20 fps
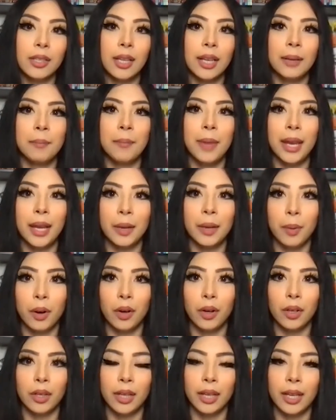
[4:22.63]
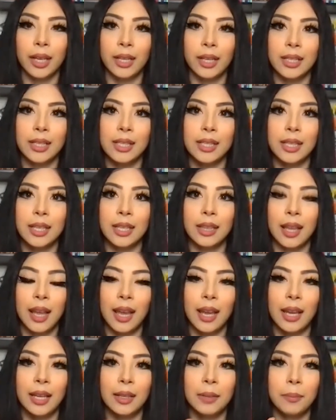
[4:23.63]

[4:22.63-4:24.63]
and like makeup artists and like